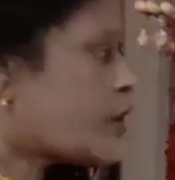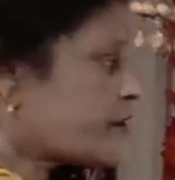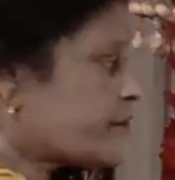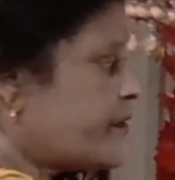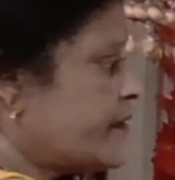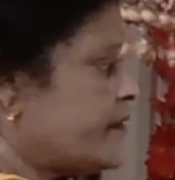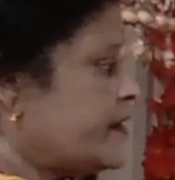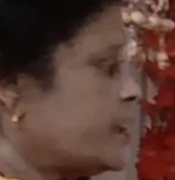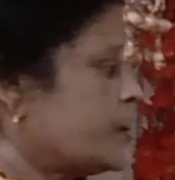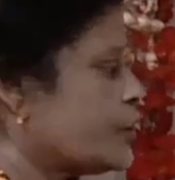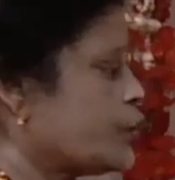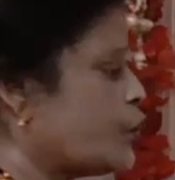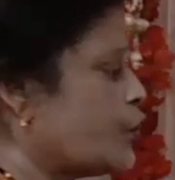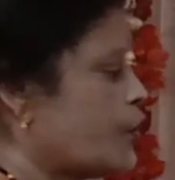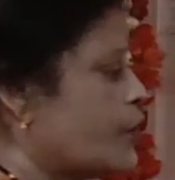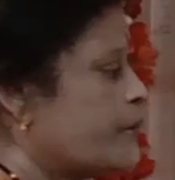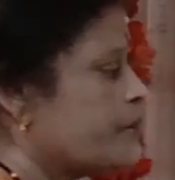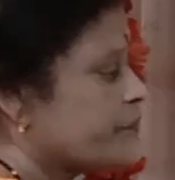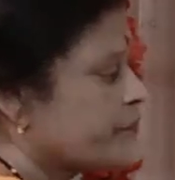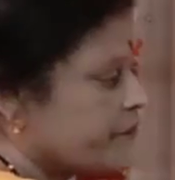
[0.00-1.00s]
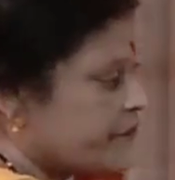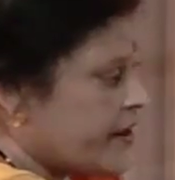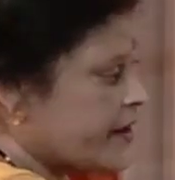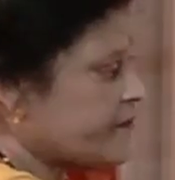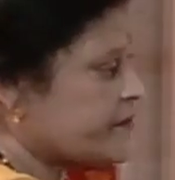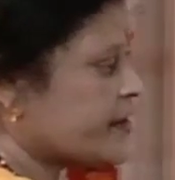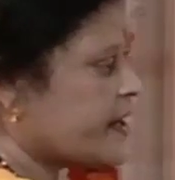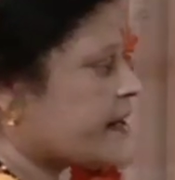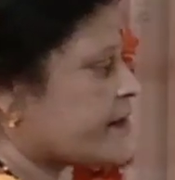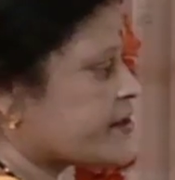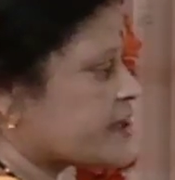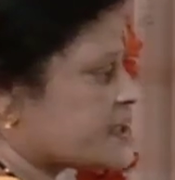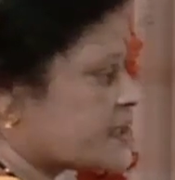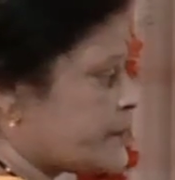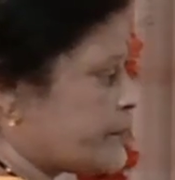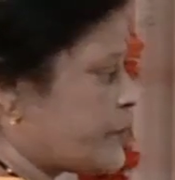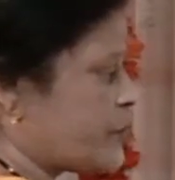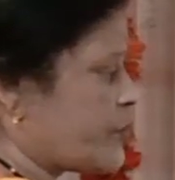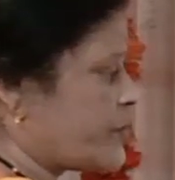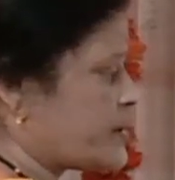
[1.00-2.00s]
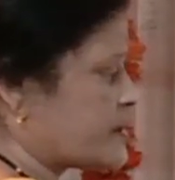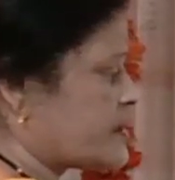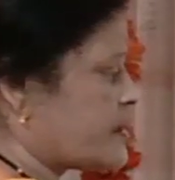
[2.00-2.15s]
what we will do when we are reciprocal?